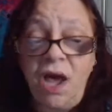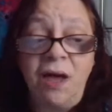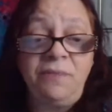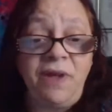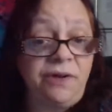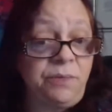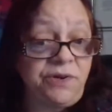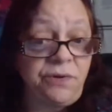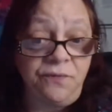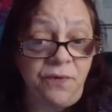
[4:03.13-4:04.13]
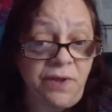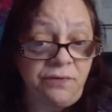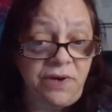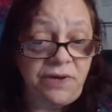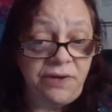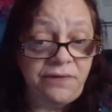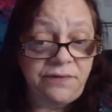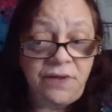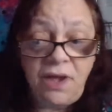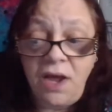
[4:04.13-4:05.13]
I'm not going to be doing full on
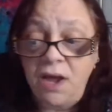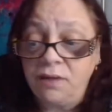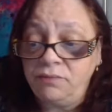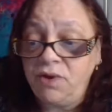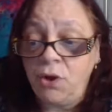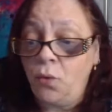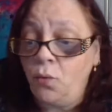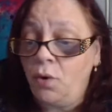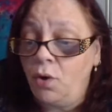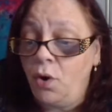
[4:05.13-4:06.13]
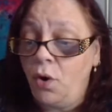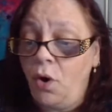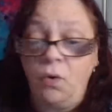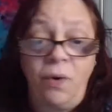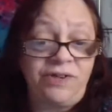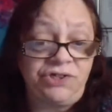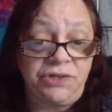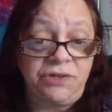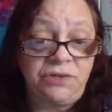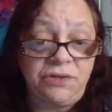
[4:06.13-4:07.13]
readings. A
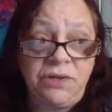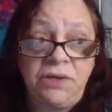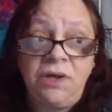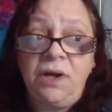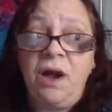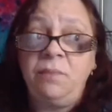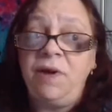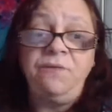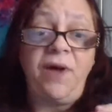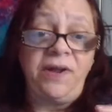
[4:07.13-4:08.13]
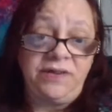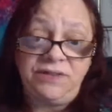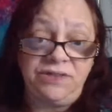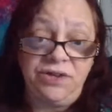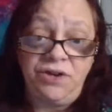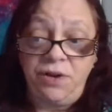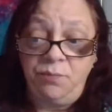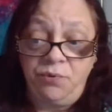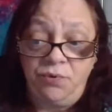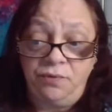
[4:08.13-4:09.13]
question. Are my finances going to
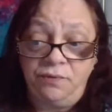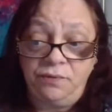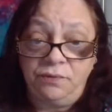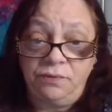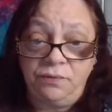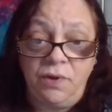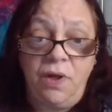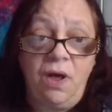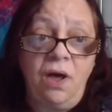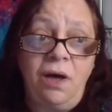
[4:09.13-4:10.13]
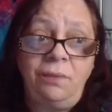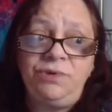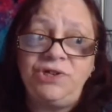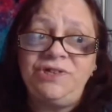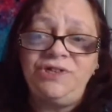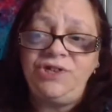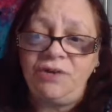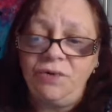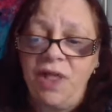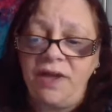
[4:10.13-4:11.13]
improve? Just
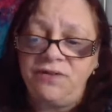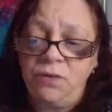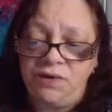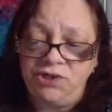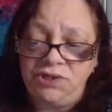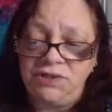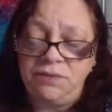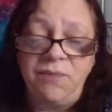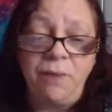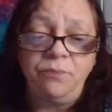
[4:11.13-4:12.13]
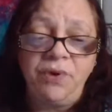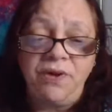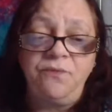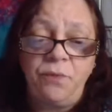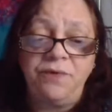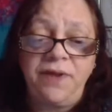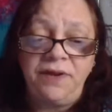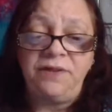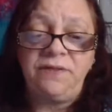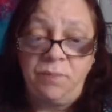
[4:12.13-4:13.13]
generalized questions. I'm not bringing forth
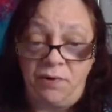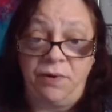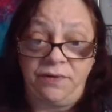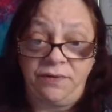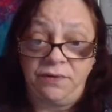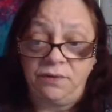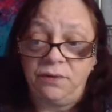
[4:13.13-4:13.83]
any spirit.